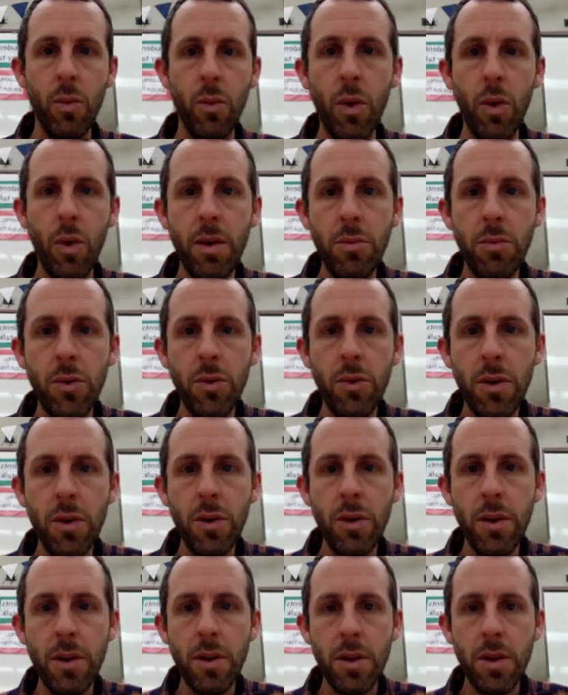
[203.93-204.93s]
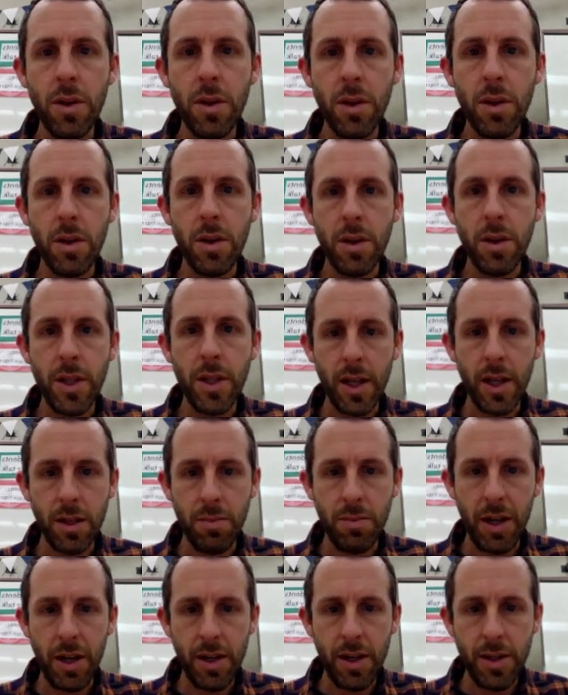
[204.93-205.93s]
one more
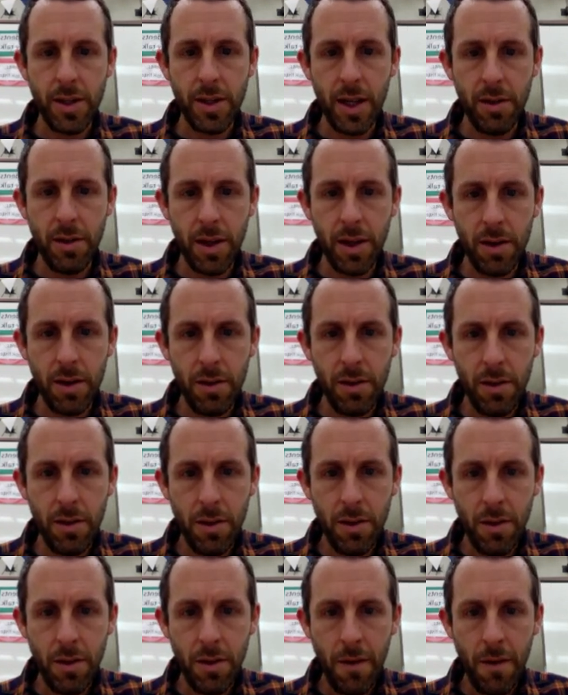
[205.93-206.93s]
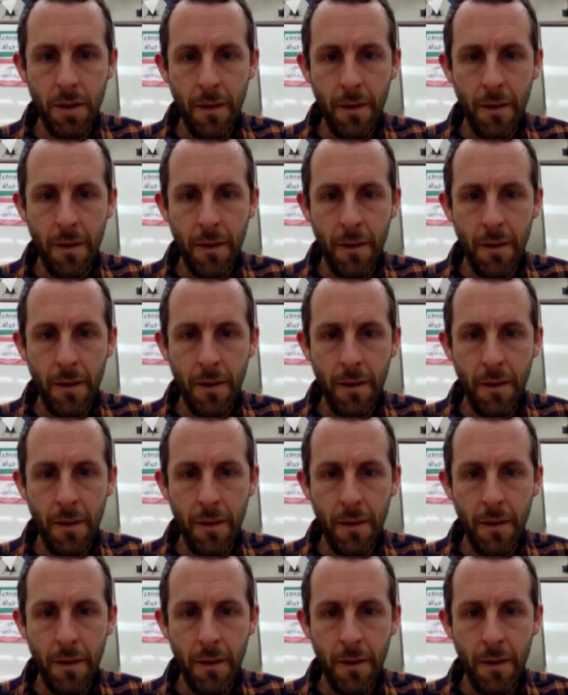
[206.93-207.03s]
text box down here.